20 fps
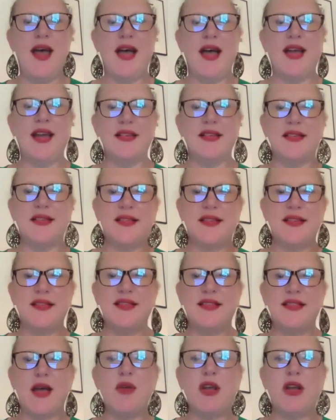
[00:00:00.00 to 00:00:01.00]
against
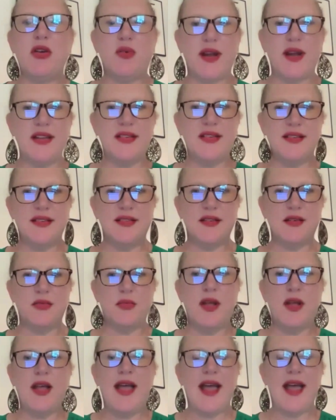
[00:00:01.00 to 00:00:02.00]
systemic
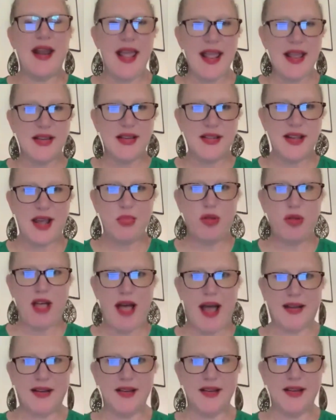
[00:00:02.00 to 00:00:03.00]
racism and
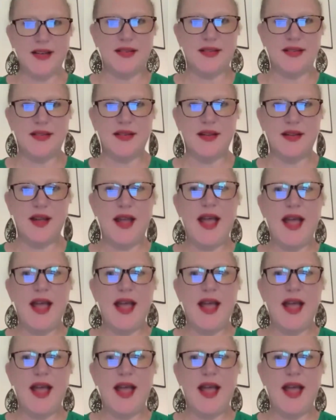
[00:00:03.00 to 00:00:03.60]
anti-Blackness,